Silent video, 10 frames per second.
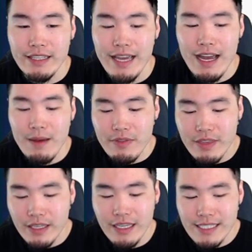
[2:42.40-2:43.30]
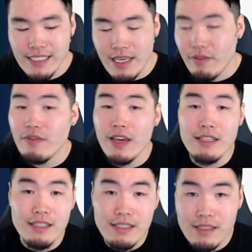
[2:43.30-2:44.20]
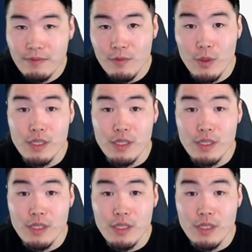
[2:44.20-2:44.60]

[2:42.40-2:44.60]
yeah, I'm thinking seven phases. We'll